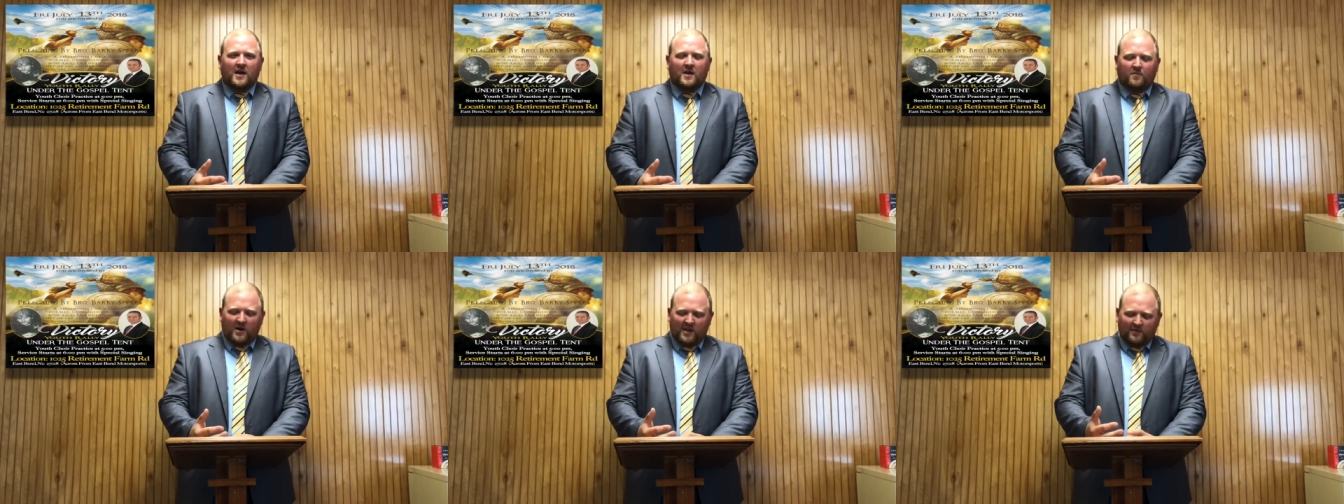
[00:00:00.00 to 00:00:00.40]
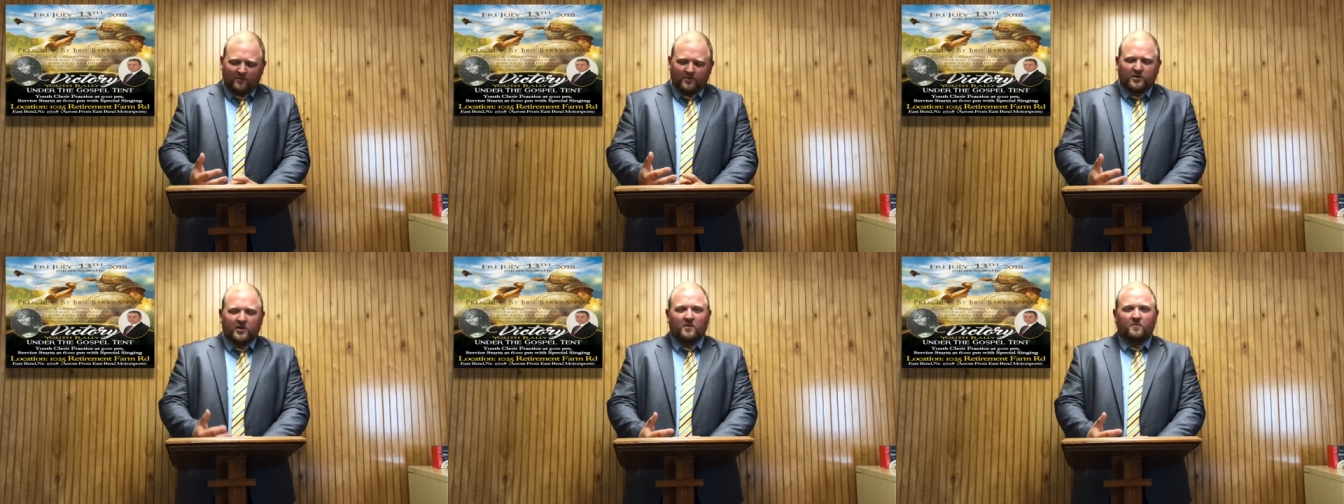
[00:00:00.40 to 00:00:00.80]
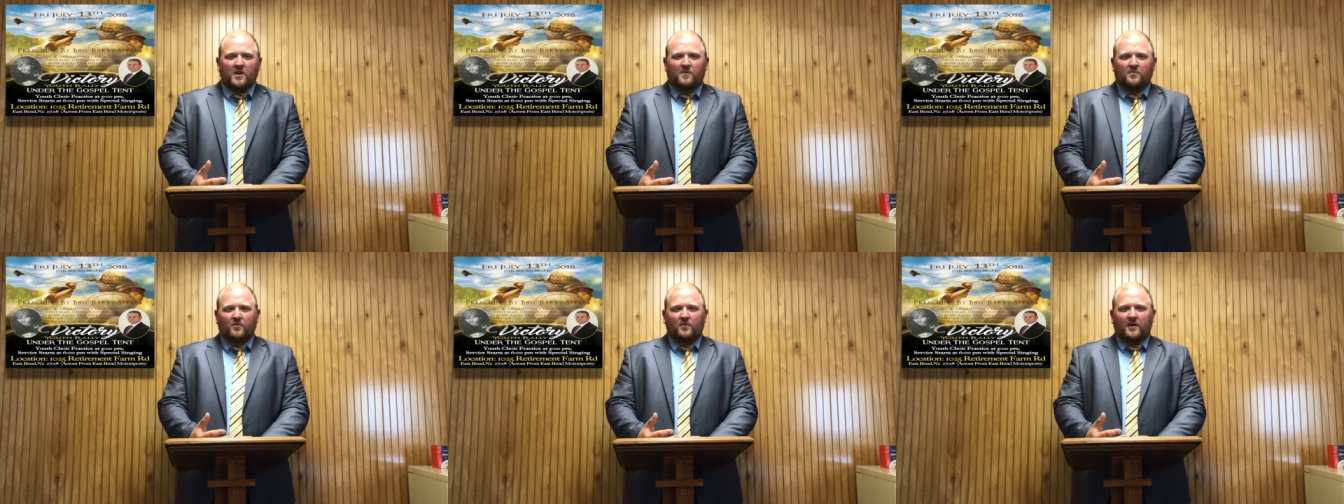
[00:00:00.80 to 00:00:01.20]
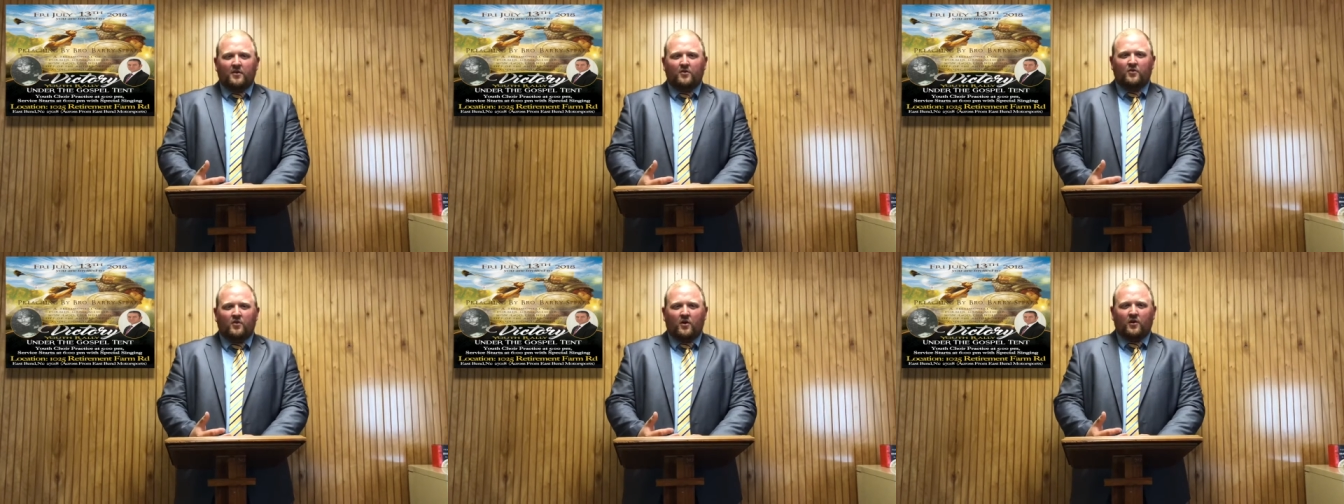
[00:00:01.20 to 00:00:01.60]
and pray that we'll see people
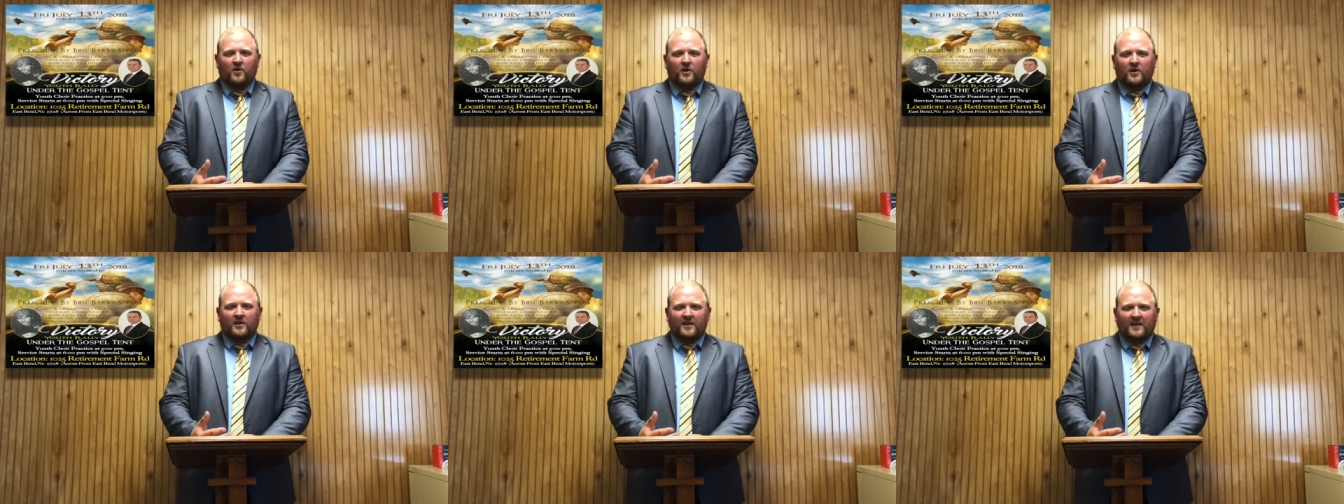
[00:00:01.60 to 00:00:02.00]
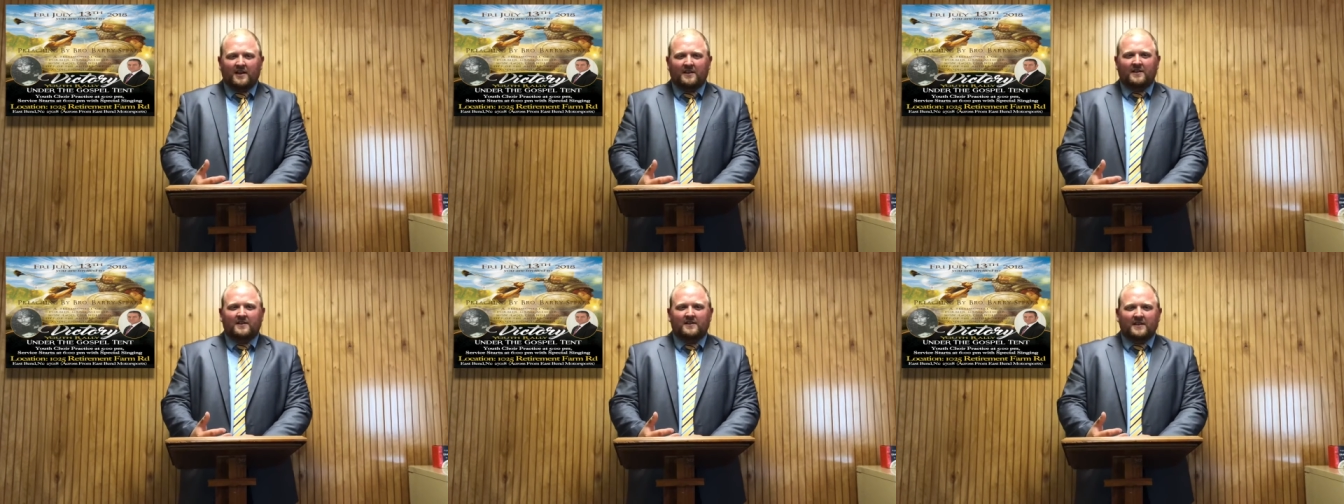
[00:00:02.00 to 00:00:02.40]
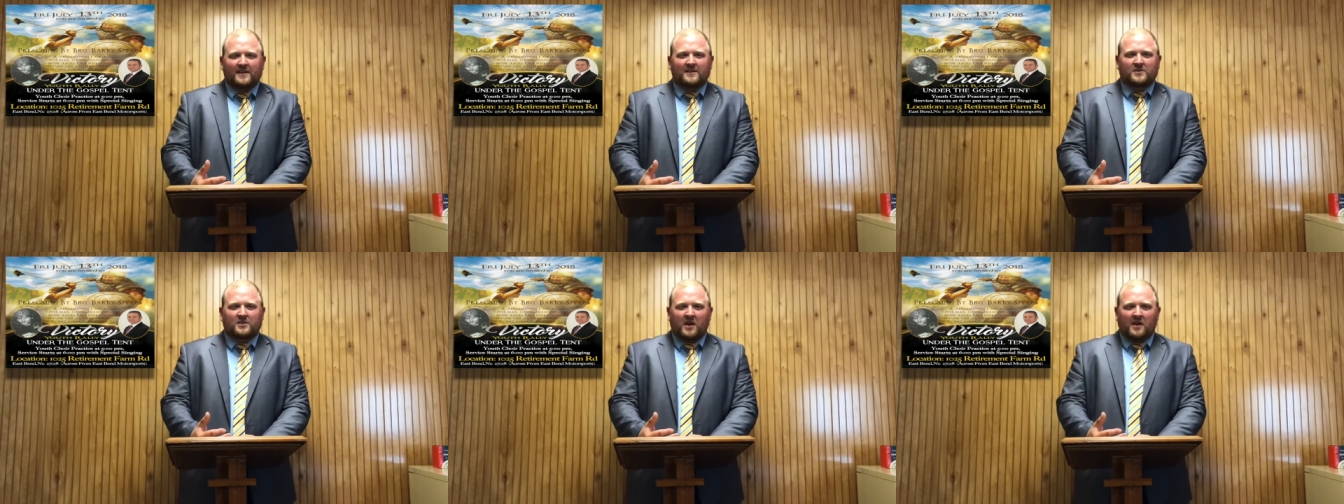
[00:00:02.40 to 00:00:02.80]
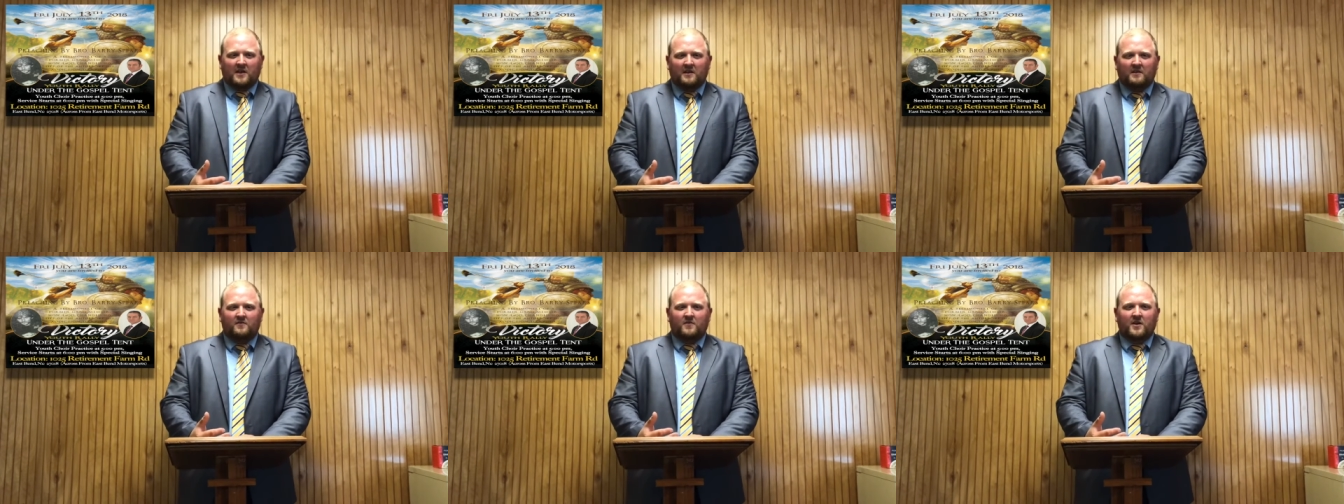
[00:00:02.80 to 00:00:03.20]
that who are addicted to get
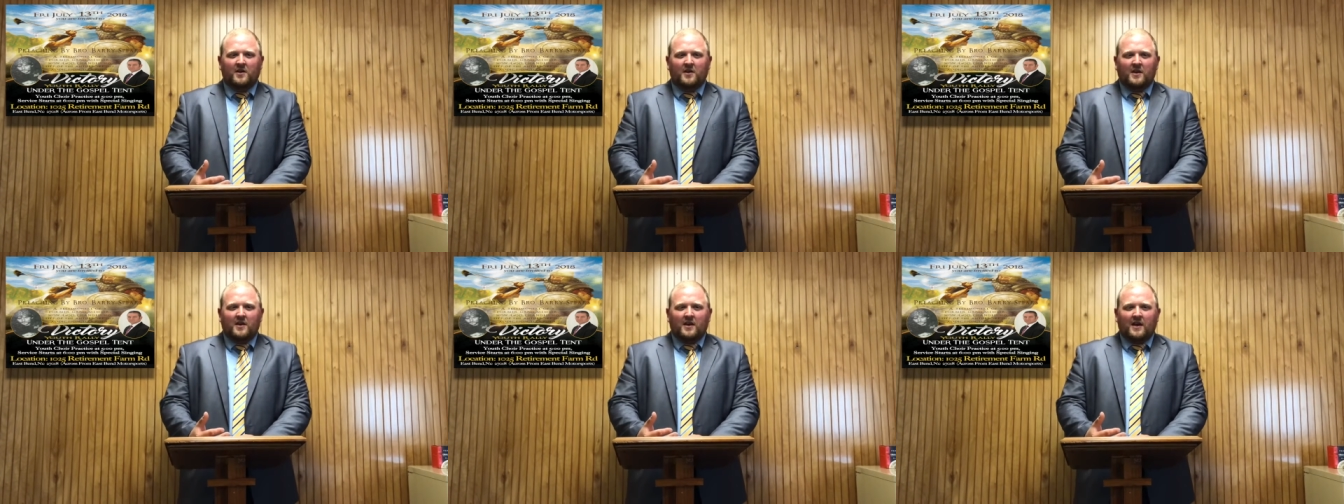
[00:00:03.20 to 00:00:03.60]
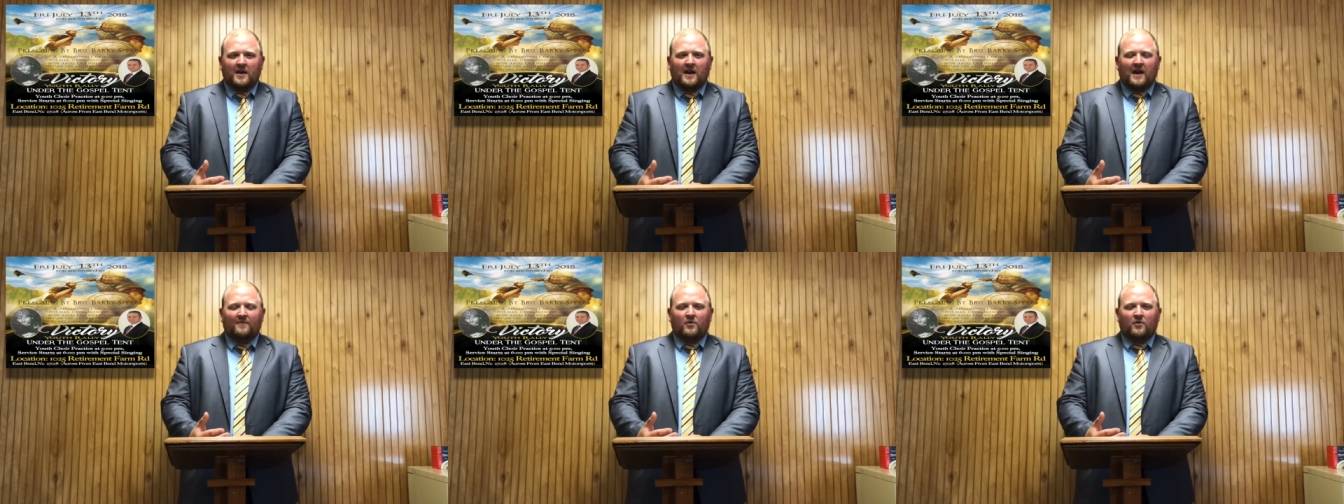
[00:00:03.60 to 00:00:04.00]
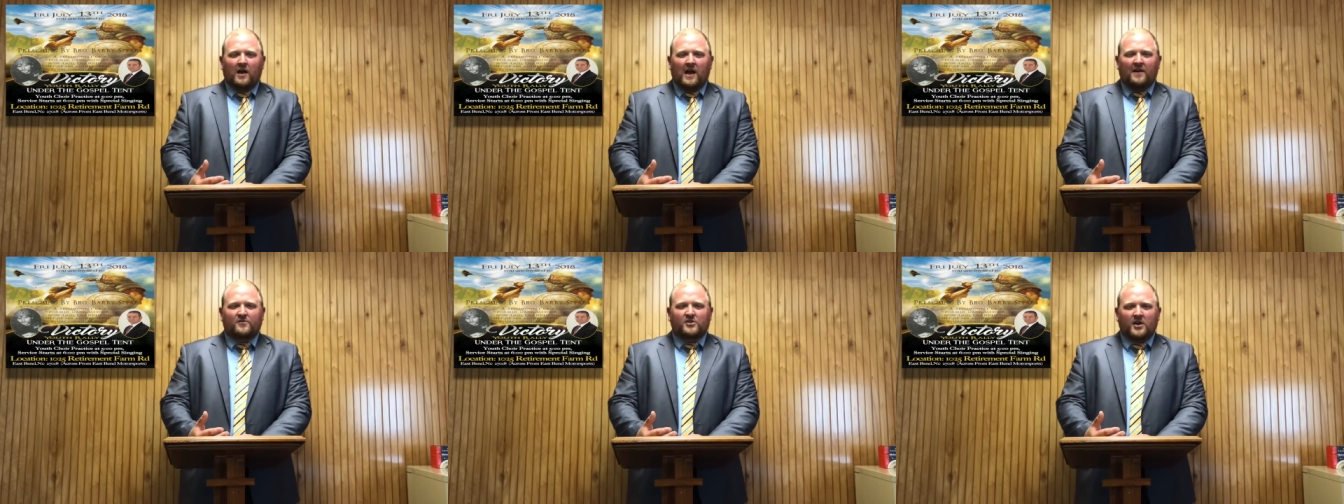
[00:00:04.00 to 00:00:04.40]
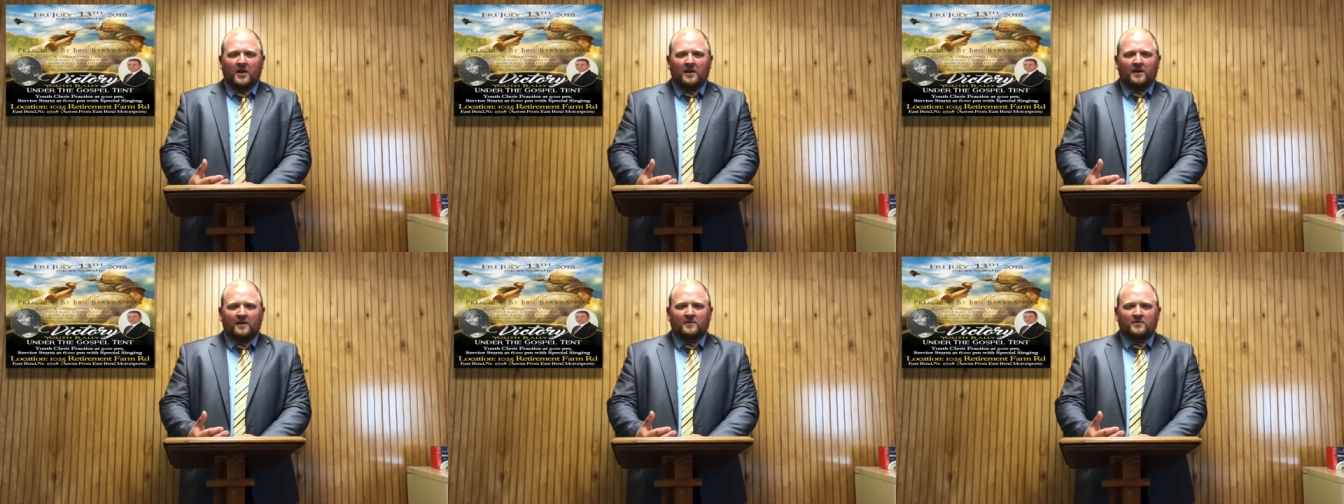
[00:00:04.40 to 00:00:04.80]
saved and have their life
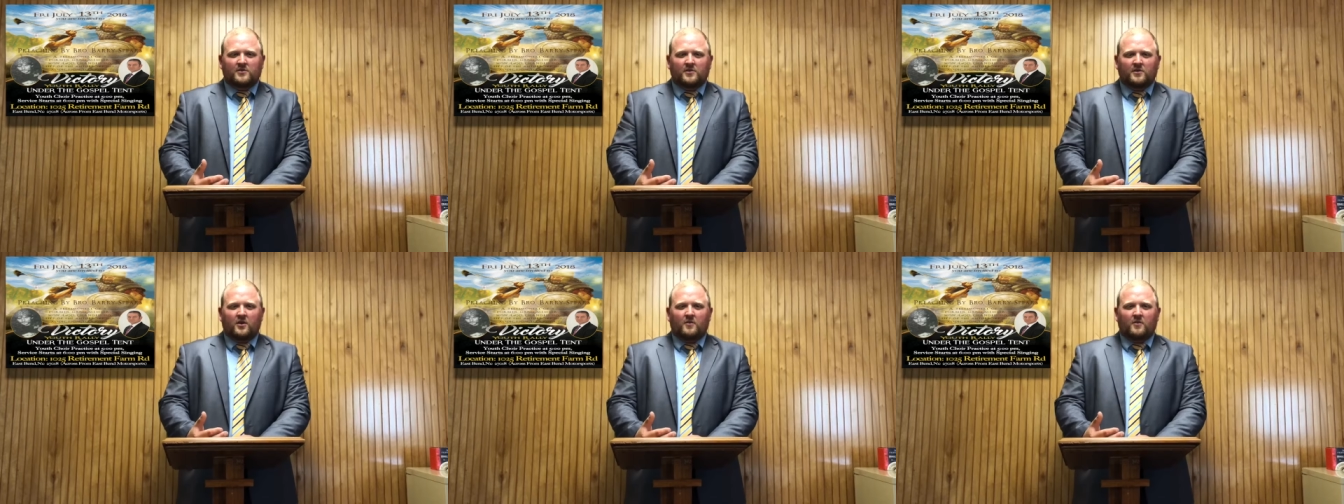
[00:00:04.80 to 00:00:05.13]
changed.